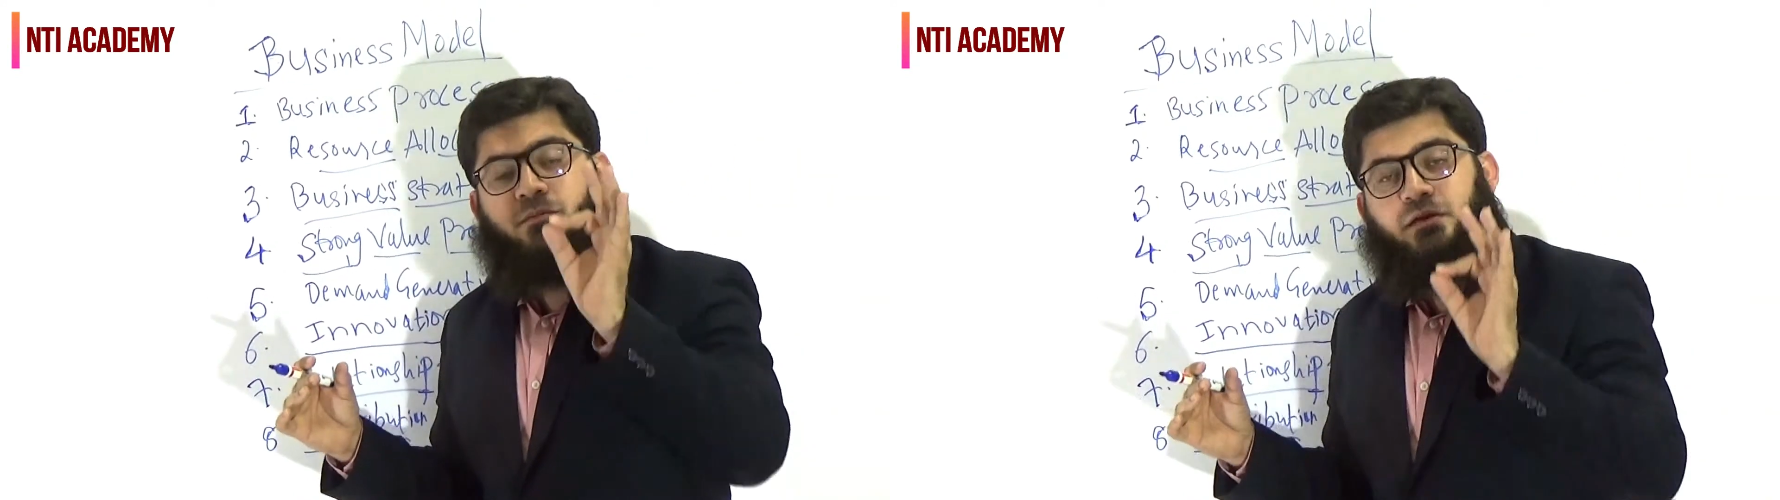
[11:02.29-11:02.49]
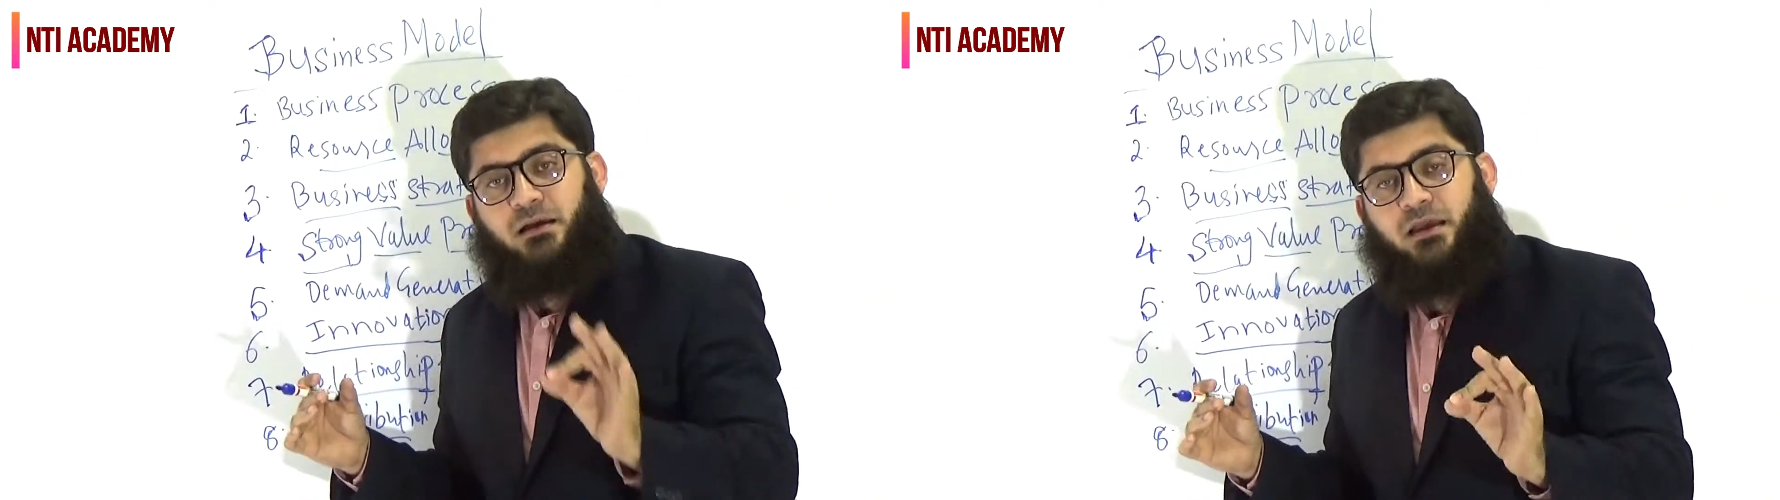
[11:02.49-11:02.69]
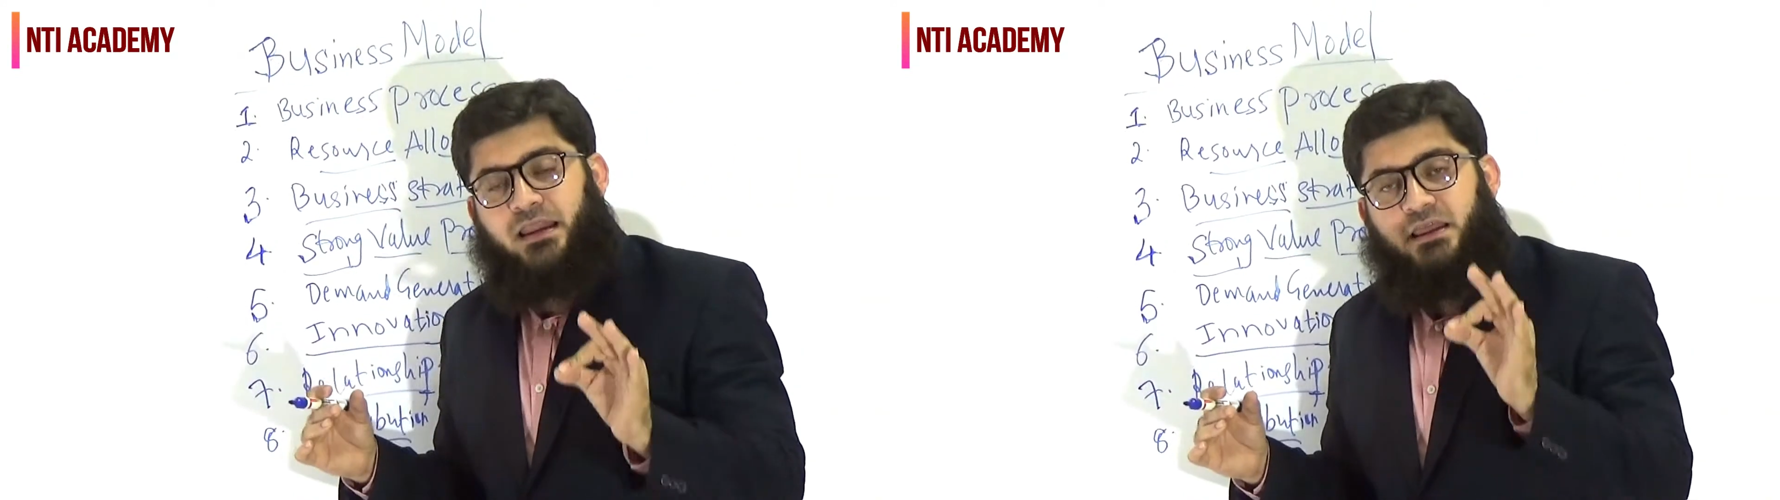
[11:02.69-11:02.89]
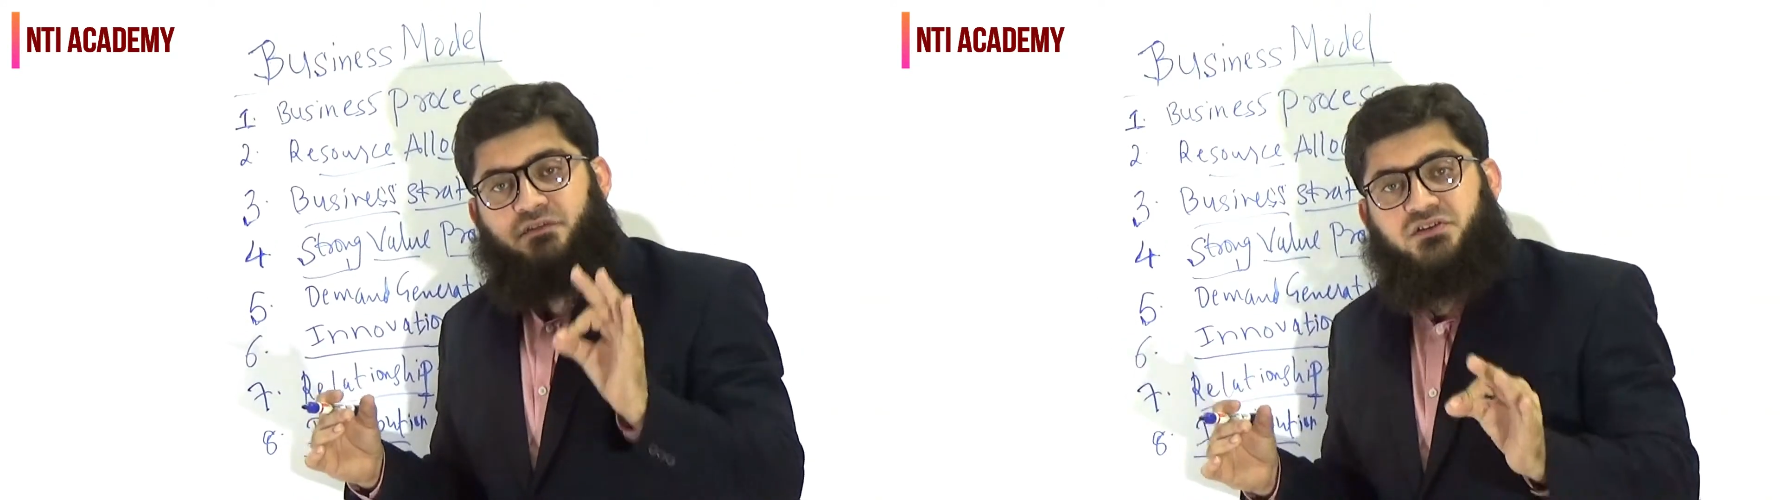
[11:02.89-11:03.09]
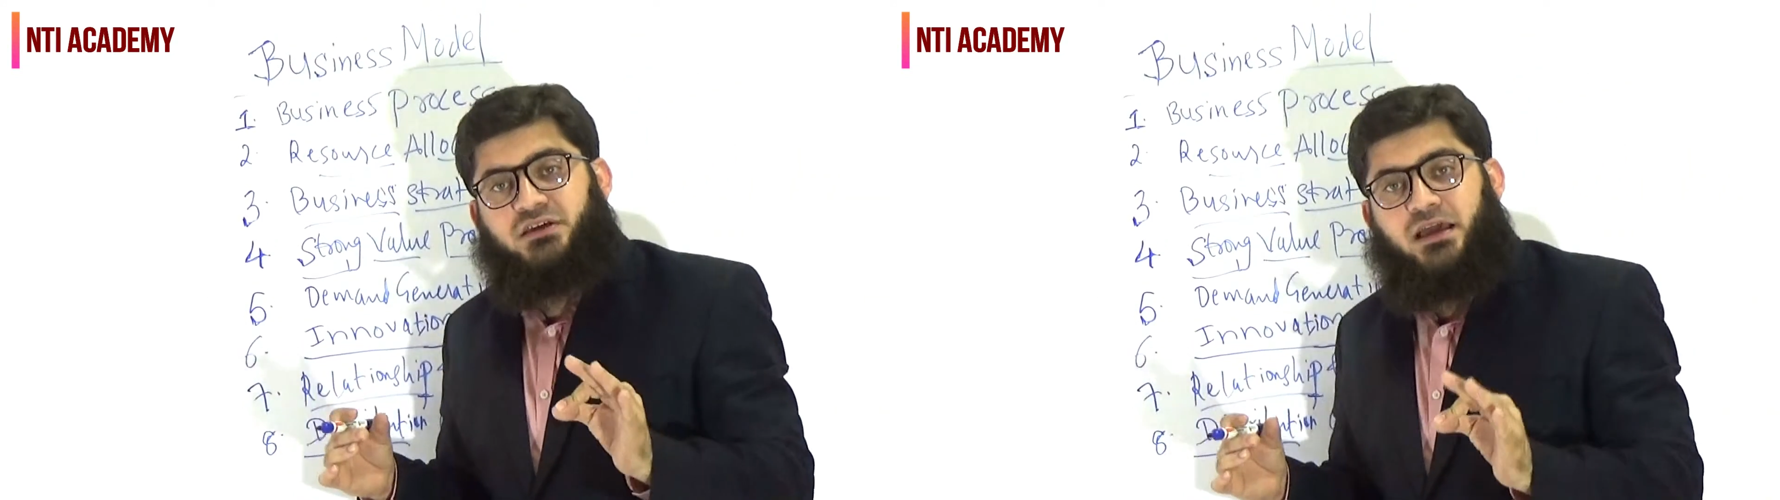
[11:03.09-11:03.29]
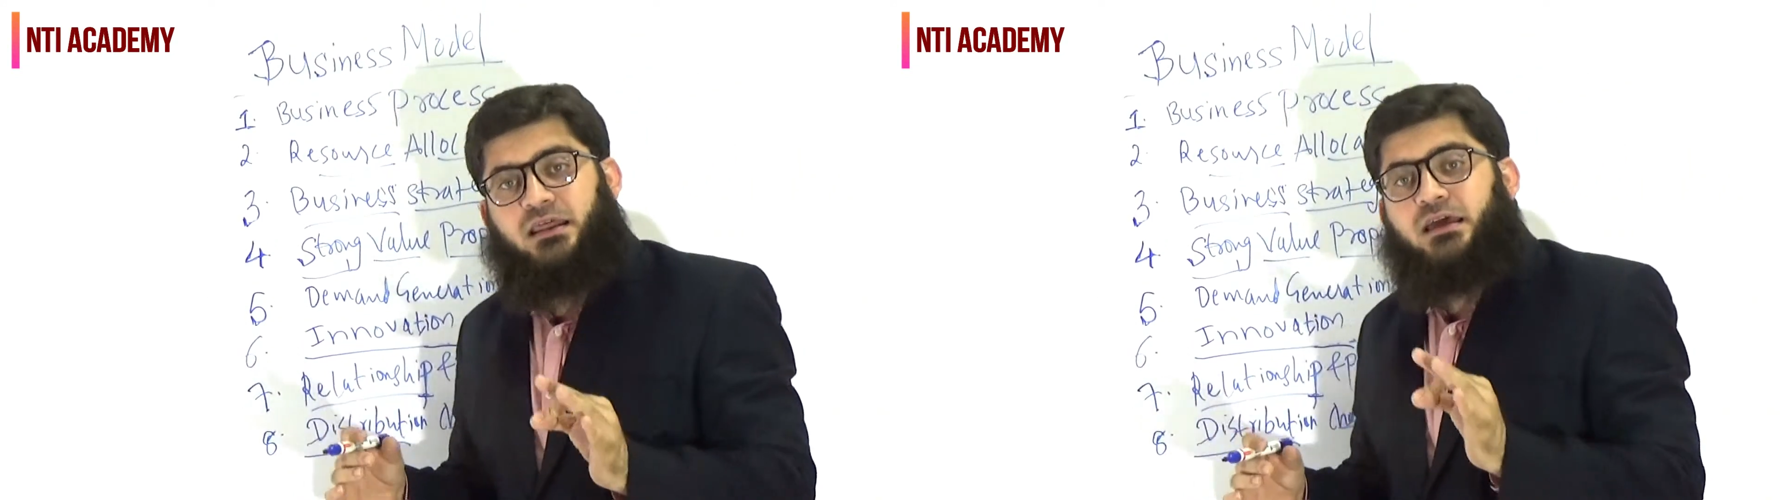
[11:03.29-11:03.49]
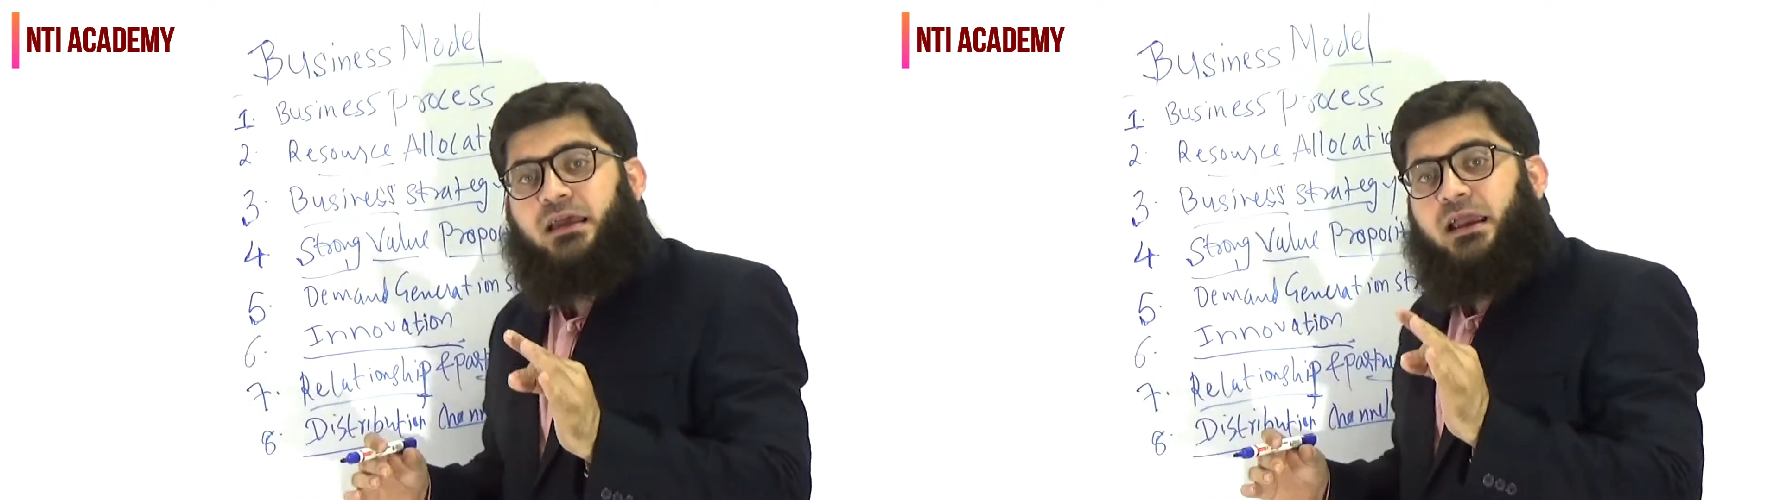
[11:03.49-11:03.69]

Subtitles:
the share,